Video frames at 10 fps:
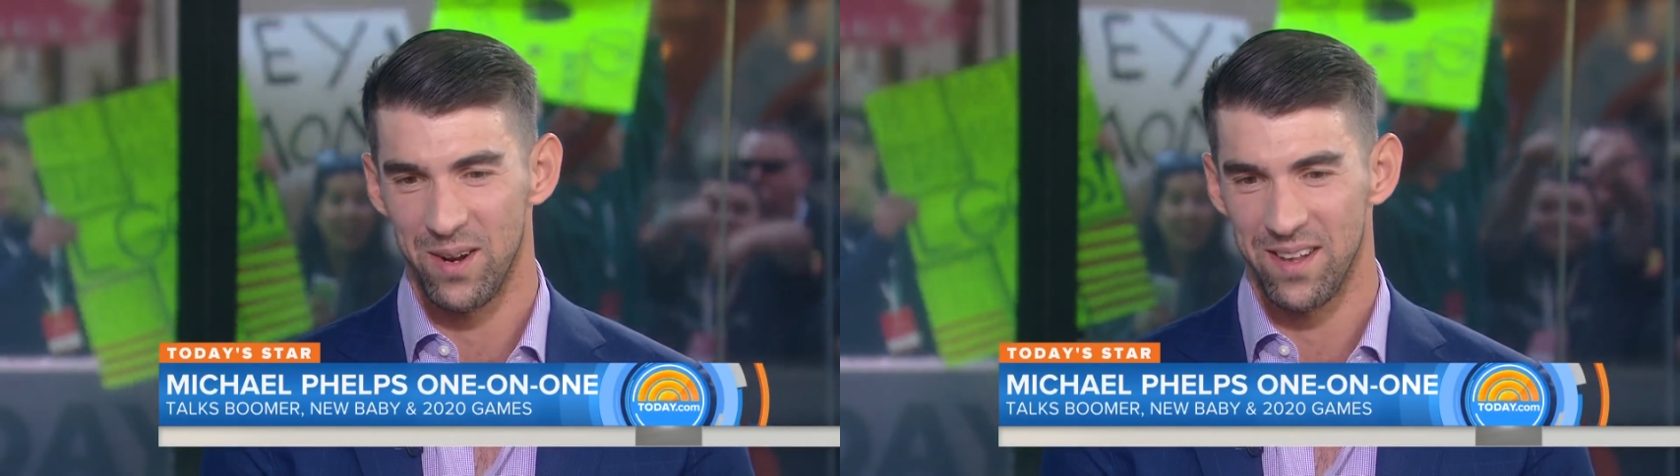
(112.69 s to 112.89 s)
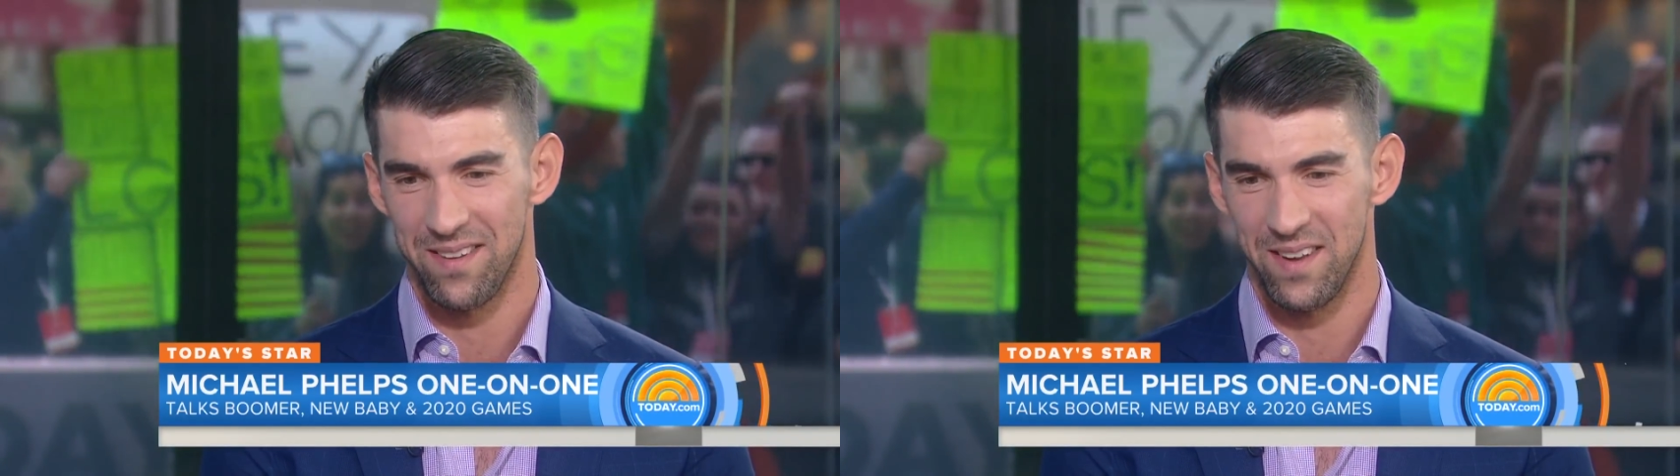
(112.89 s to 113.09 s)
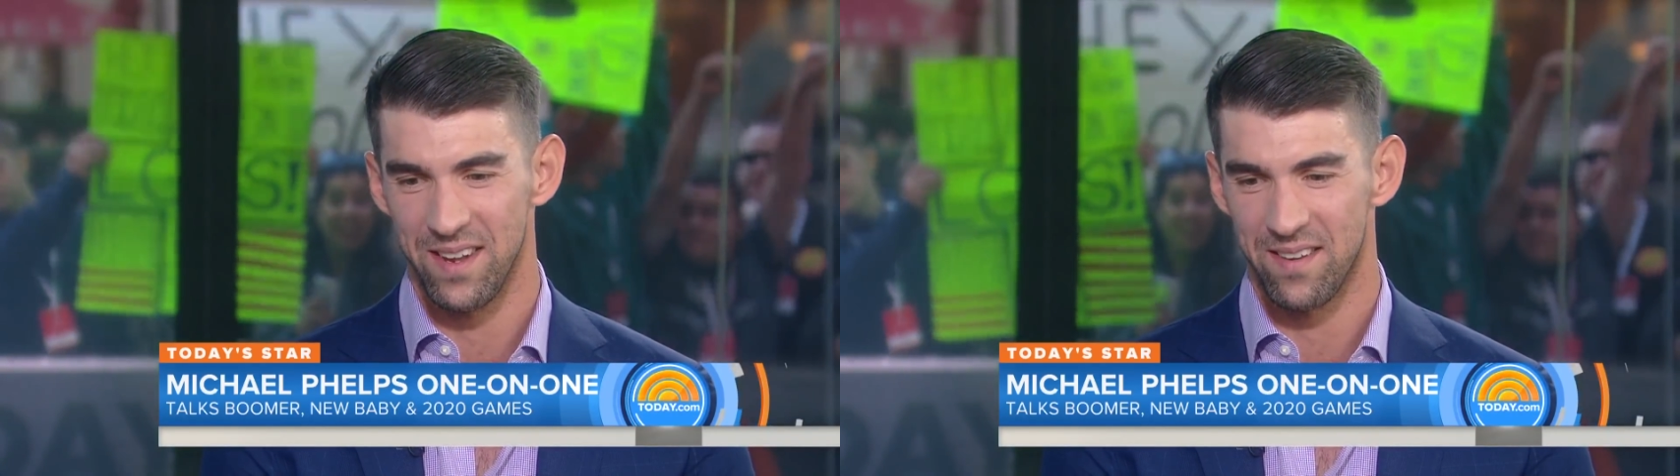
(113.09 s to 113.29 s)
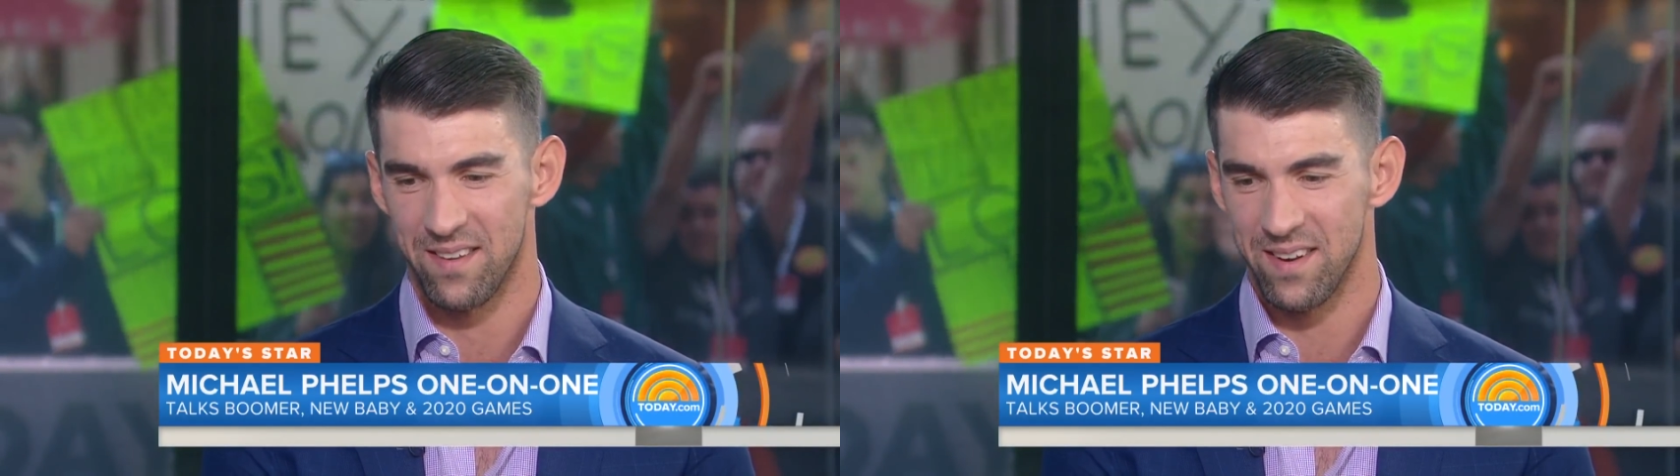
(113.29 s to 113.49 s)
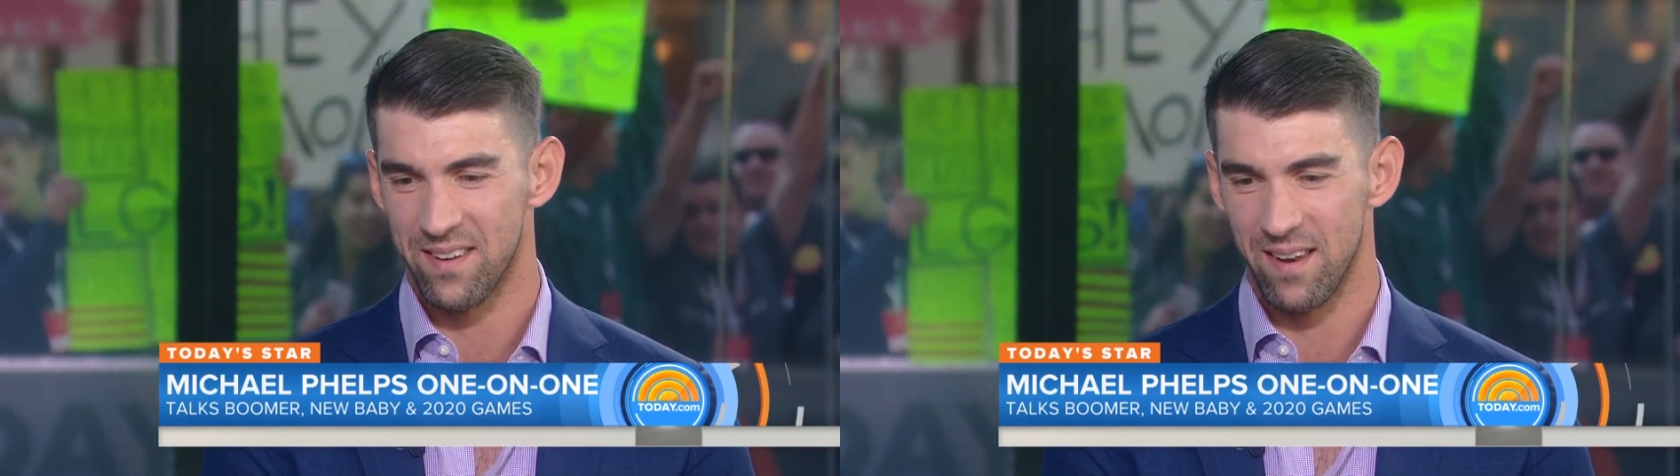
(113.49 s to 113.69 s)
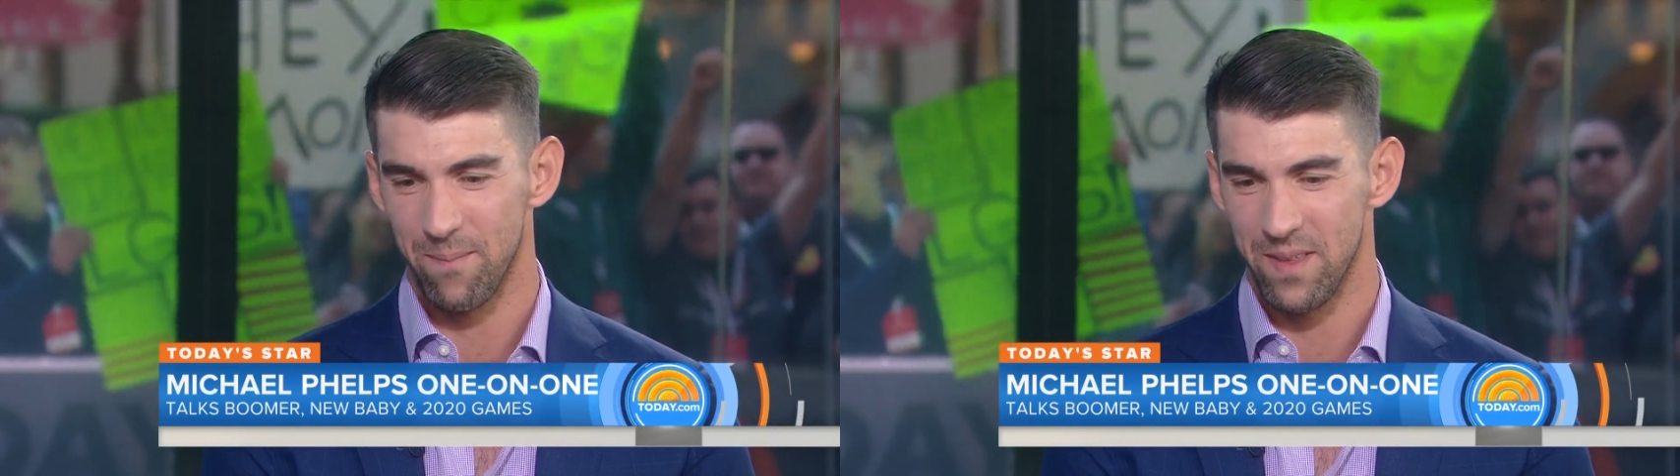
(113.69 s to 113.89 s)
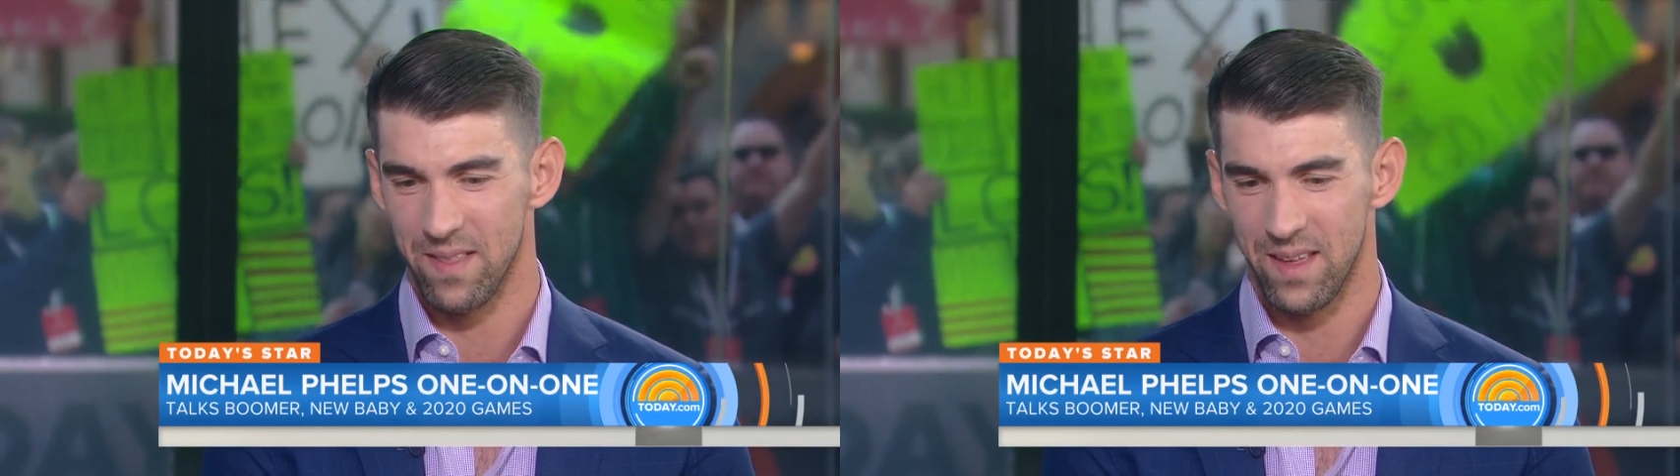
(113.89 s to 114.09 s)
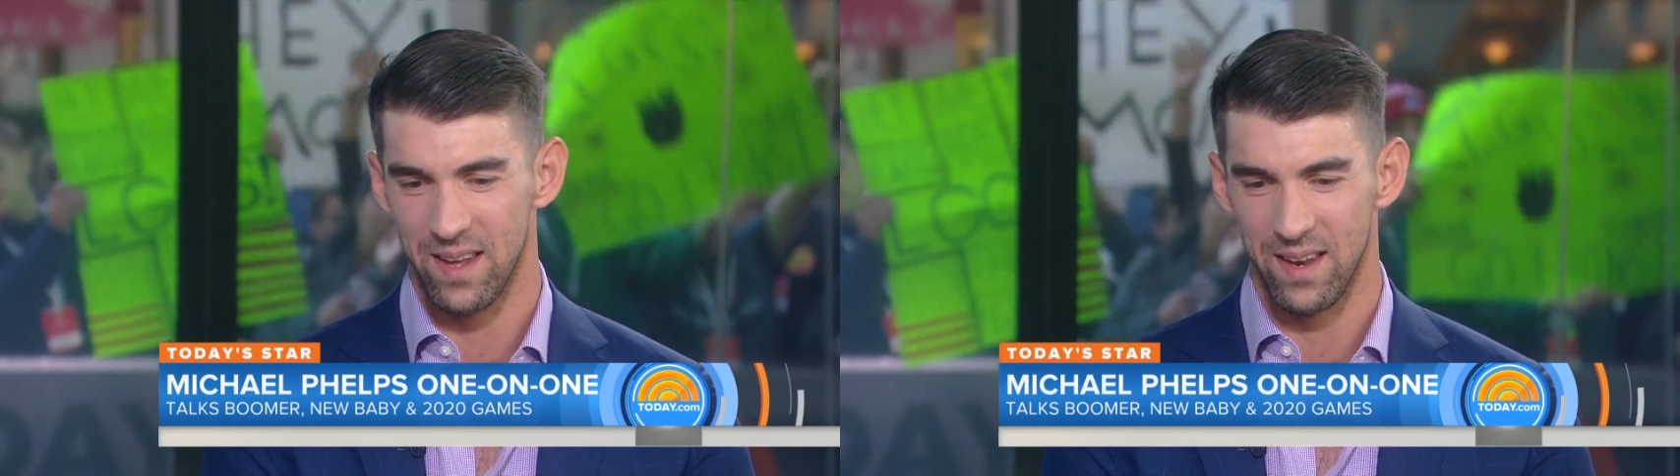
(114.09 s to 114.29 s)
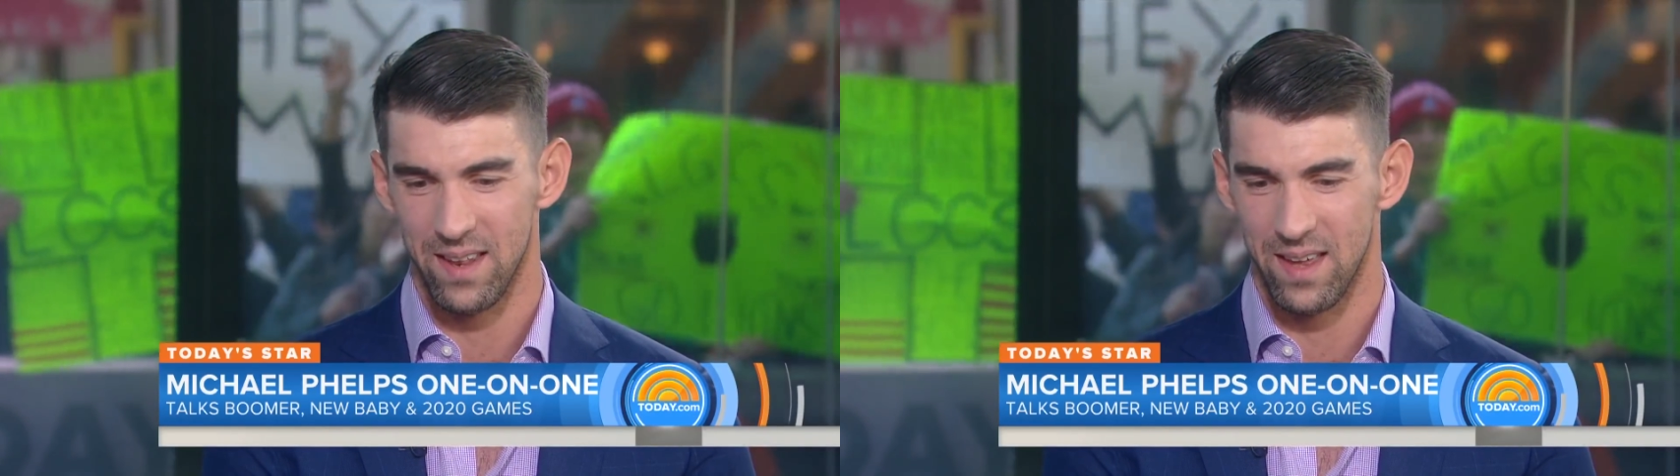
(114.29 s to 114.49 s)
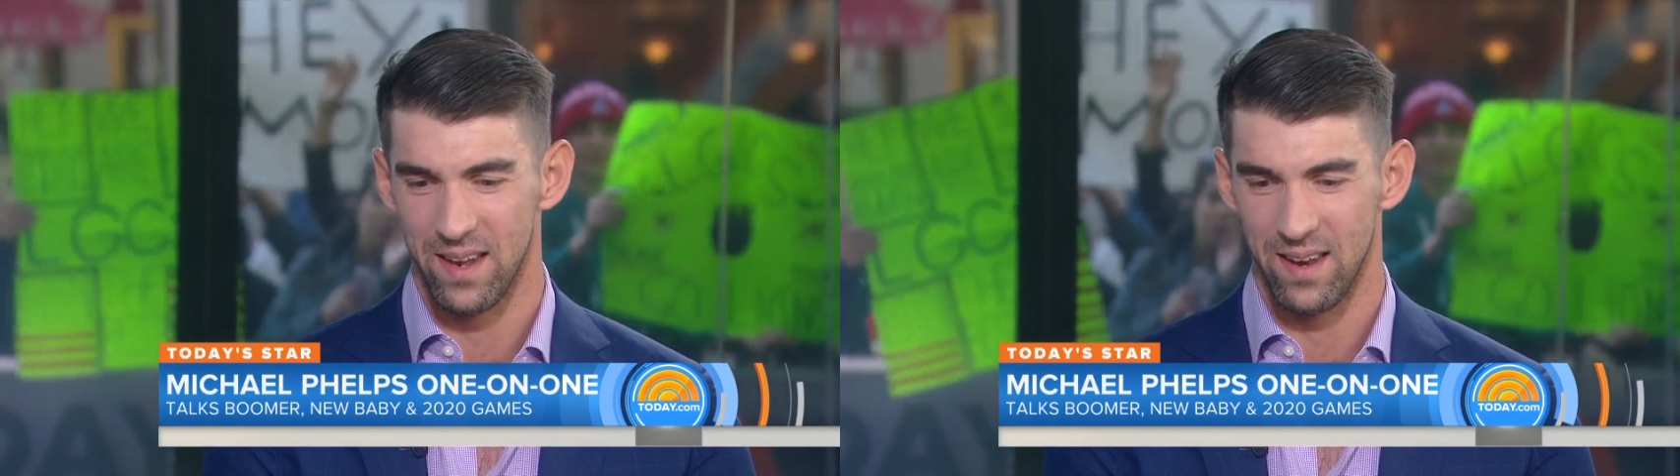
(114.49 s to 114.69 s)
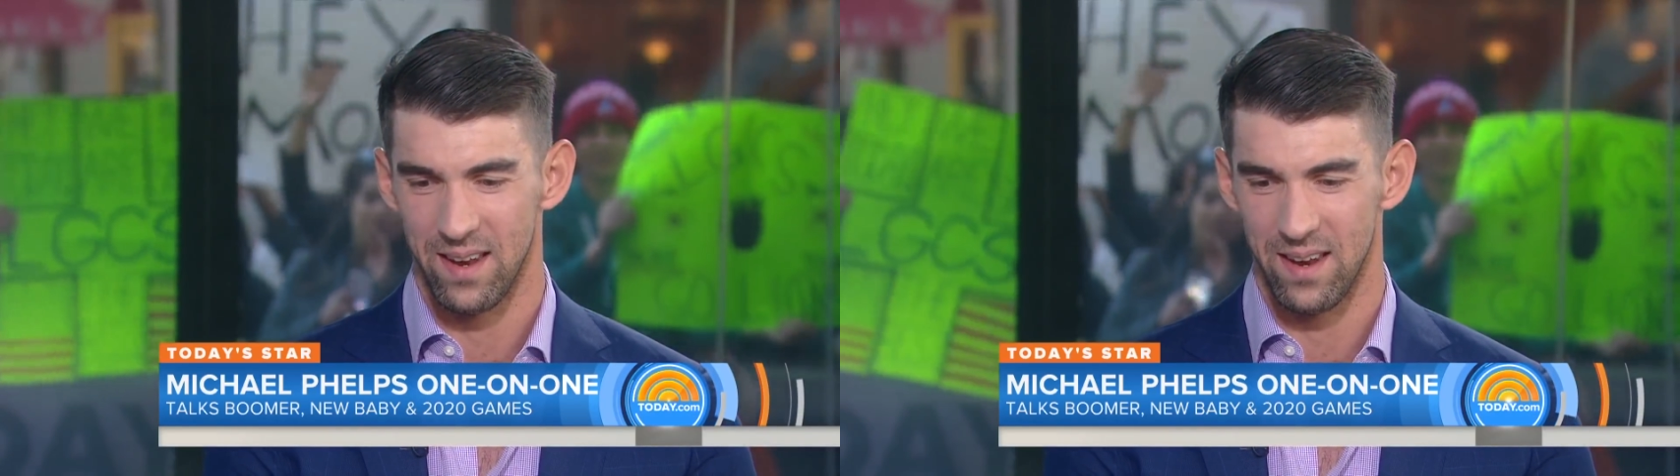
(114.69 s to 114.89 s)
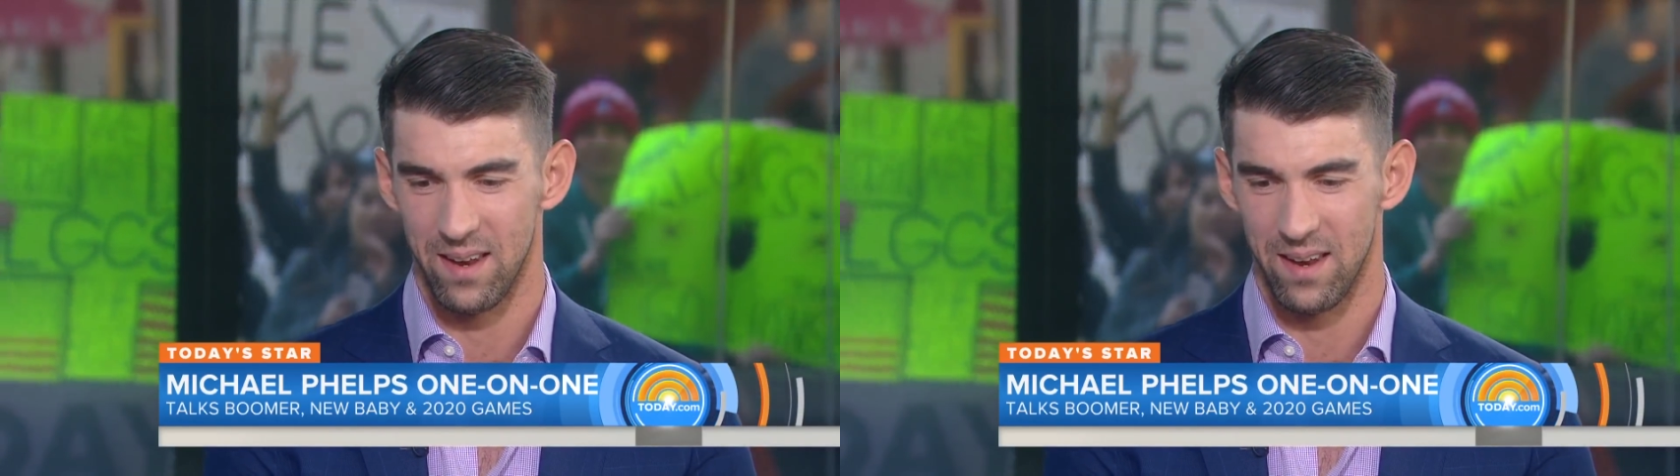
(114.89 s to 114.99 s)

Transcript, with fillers: it's just something that